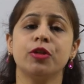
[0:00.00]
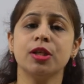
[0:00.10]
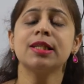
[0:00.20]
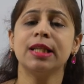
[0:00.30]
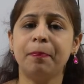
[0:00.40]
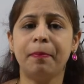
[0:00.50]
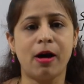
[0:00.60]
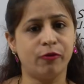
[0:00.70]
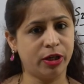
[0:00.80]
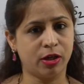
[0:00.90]
which is slip
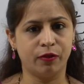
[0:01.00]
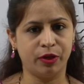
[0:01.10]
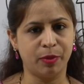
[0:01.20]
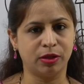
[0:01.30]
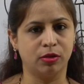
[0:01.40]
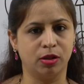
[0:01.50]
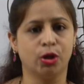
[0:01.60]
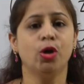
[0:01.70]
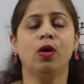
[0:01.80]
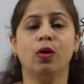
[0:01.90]
power recovery
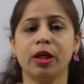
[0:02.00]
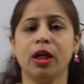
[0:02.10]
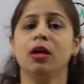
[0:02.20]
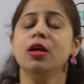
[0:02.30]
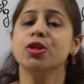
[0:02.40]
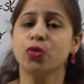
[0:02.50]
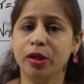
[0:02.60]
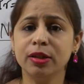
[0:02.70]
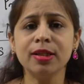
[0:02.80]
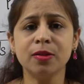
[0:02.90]
method. Okay, so
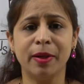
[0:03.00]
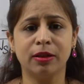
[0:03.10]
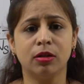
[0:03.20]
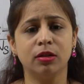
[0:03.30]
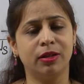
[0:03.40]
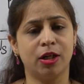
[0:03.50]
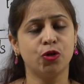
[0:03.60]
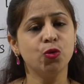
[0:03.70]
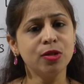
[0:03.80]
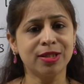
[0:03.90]
in this method there
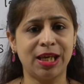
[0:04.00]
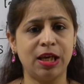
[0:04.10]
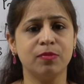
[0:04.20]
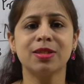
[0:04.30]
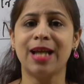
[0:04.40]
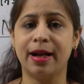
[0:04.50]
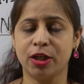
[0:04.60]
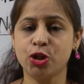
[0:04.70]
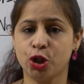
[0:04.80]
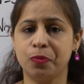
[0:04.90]
are two schemes,
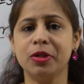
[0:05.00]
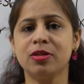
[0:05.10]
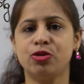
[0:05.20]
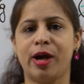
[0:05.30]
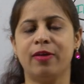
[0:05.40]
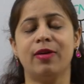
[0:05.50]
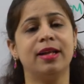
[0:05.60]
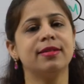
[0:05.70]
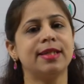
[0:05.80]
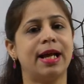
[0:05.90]
static Scherbius drive
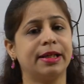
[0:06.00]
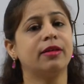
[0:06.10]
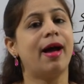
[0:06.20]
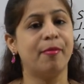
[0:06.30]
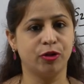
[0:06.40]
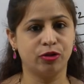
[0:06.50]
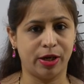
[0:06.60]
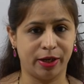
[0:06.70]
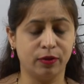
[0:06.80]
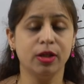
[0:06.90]
and static Kramer
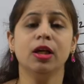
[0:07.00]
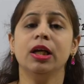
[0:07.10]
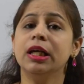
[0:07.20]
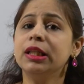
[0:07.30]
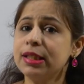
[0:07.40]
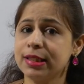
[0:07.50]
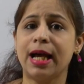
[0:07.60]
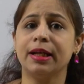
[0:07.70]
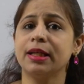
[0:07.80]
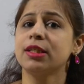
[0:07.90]
drive. In the
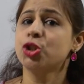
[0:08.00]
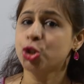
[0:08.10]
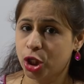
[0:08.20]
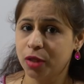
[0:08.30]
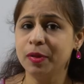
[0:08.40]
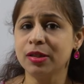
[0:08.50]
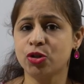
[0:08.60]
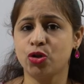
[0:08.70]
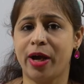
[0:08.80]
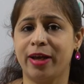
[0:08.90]
static
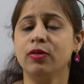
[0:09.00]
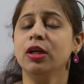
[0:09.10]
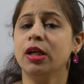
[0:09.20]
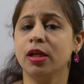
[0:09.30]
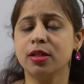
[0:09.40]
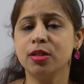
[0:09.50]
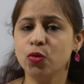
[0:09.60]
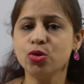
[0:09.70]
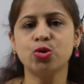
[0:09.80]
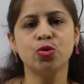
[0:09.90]
Scherbius drive, it is
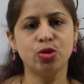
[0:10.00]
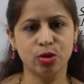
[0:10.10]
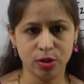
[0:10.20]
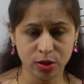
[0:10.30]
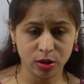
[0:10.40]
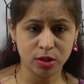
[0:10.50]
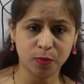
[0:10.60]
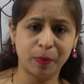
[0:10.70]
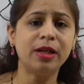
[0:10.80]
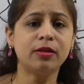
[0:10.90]
used to Uh,
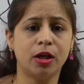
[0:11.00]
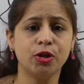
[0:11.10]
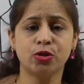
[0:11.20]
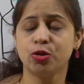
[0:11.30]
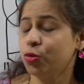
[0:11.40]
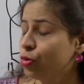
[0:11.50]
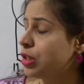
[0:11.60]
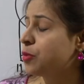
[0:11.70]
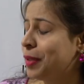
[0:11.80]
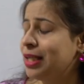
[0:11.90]
speed con do
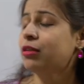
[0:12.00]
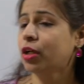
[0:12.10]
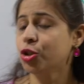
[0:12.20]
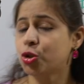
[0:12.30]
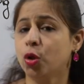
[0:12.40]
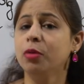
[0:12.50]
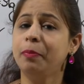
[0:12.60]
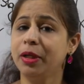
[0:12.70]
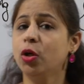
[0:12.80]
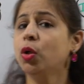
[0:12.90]
the speed control
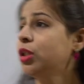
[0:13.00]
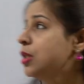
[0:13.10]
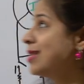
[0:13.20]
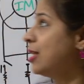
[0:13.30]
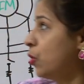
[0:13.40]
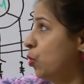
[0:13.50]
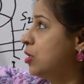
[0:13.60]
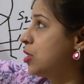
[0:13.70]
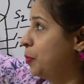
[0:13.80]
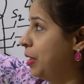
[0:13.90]
below the
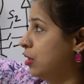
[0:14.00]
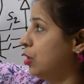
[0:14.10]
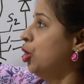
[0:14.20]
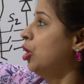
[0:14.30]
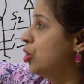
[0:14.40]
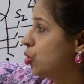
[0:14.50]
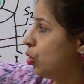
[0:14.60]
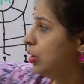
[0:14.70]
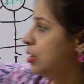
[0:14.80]
synchronous speed. So